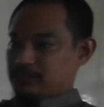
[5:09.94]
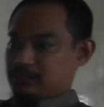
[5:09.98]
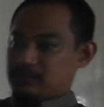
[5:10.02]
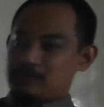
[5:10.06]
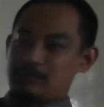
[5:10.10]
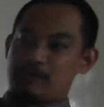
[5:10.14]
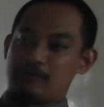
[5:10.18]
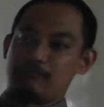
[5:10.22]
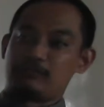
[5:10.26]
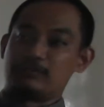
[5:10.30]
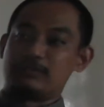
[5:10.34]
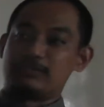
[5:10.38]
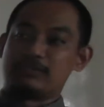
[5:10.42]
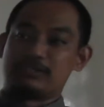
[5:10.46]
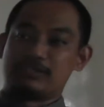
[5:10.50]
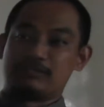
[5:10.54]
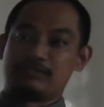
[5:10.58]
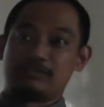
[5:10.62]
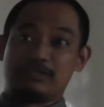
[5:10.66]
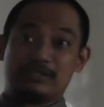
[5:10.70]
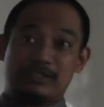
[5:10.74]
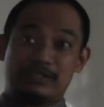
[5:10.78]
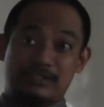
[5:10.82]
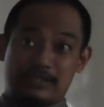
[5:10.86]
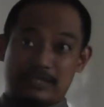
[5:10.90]
you have to
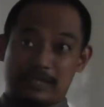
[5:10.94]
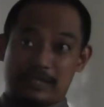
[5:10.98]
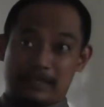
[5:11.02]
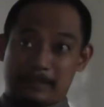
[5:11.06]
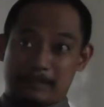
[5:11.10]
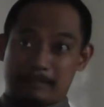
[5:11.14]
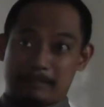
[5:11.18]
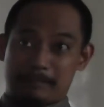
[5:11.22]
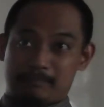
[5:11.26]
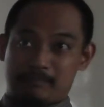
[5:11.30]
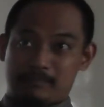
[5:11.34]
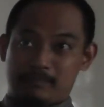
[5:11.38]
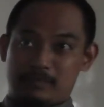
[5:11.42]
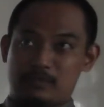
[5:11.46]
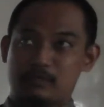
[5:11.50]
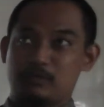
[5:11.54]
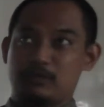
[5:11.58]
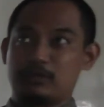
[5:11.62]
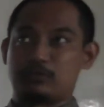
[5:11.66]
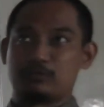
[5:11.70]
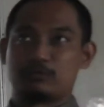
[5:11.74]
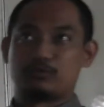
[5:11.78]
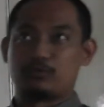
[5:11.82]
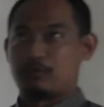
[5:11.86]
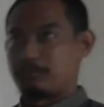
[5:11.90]
achieve it in the end. You
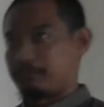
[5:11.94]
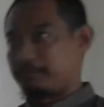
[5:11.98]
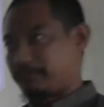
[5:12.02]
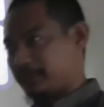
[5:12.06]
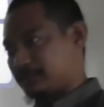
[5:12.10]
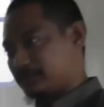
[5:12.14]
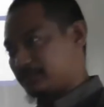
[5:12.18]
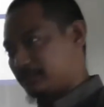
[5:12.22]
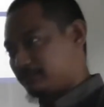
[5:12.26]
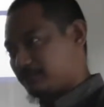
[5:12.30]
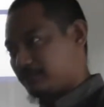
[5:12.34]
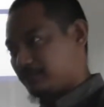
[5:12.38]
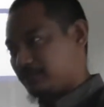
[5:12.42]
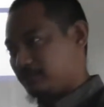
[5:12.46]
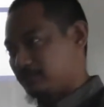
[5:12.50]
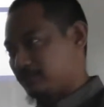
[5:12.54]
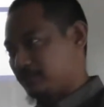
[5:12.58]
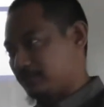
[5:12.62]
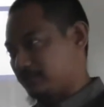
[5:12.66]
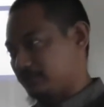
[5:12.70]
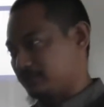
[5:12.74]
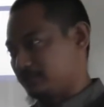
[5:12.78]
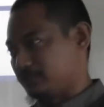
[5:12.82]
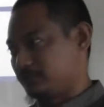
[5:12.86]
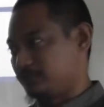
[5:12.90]
want to compare something, you
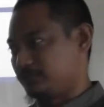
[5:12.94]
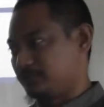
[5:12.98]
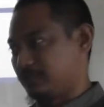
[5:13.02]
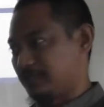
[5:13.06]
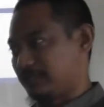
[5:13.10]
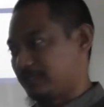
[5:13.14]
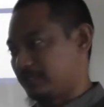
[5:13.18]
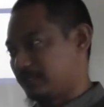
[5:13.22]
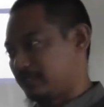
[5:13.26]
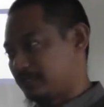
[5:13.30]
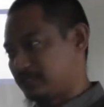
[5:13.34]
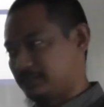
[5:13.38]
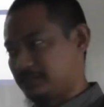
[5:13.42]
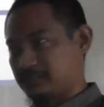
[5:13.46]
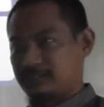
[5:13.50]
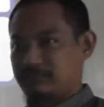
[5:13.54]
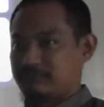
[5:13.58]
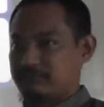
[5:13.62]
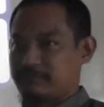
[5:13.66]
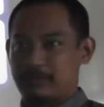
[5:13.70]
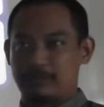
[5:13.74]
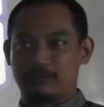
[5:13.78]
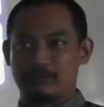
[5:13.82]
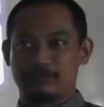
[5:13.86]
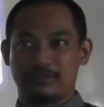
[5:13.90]
want to analyze the
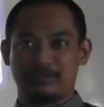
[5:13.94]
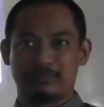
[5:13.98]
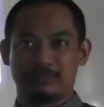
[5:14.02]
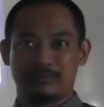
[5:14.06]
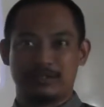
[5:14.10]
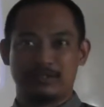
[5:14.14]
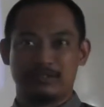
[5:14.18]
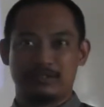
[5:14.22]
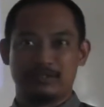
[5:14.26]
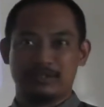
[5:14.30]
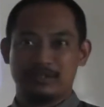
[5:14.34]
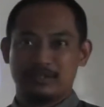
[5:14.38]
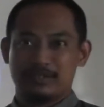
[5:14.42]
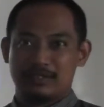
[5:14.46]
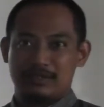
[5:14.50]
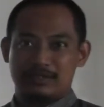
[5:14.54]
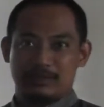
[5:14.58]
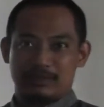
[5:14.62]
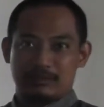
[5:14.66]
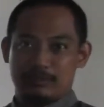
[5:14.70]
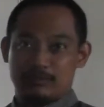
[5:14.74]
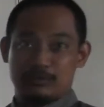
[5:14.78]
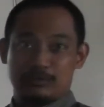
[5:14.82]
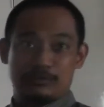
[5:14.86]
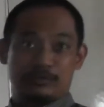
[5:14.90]
effect of something.
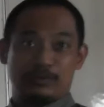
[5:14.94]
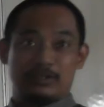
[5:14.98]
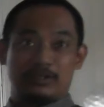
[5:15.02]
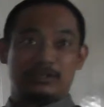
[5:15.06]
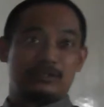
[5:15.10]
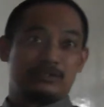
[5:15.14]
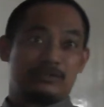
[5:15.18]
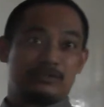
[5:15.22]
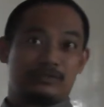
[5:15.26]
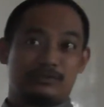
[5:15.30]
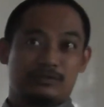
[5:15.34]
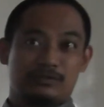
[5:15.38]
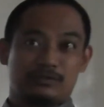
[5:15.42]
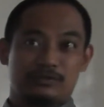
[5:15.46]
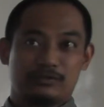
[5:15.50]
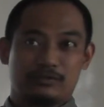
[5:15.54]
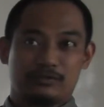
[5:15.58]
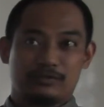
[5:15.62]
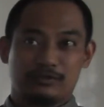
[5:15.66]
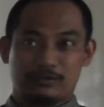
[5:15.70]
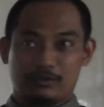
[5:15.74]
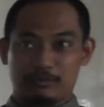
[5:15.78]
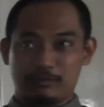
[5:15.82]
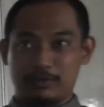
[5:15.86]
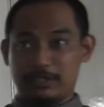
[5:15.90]
I'm not sure what is
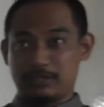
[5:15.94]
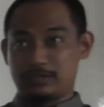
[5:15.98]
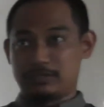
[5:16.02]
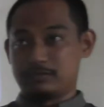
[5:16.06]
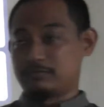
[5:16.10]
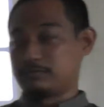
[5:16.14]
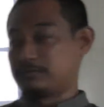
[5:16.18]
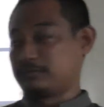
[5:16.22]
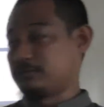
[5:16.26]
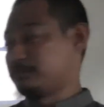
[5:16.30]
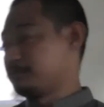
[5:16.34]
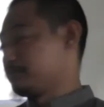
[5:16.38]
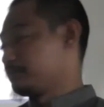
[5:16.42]
your objective.